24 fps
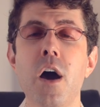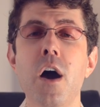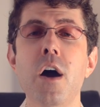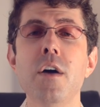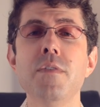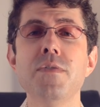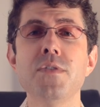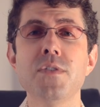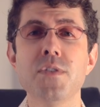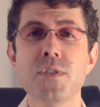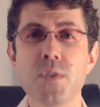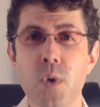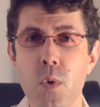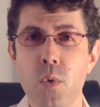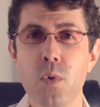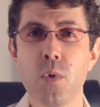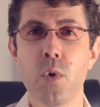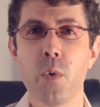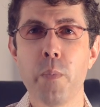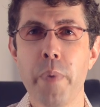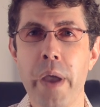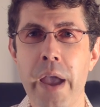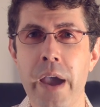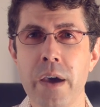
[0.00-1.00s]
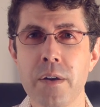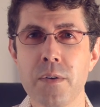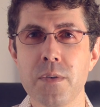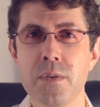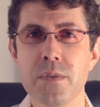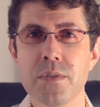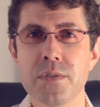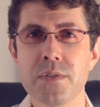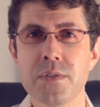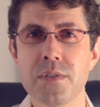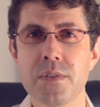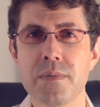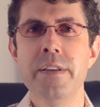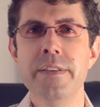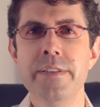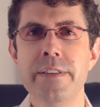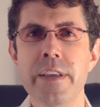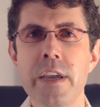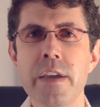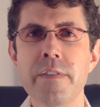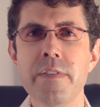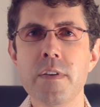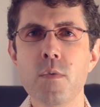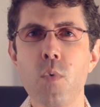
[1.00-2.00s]
of solar panels.
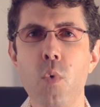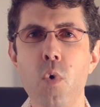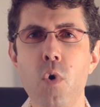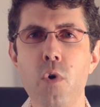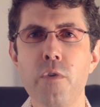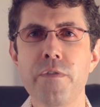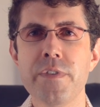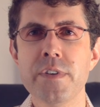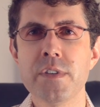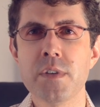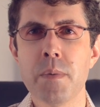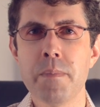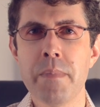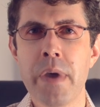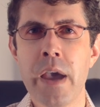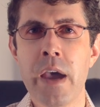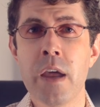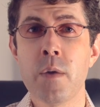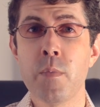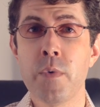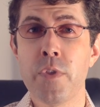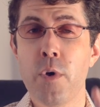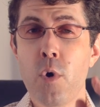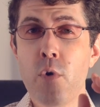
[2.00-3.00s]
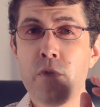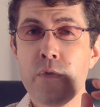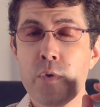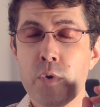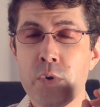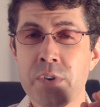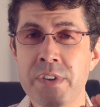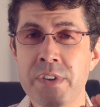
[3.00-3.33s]
David Wolfe is a man with over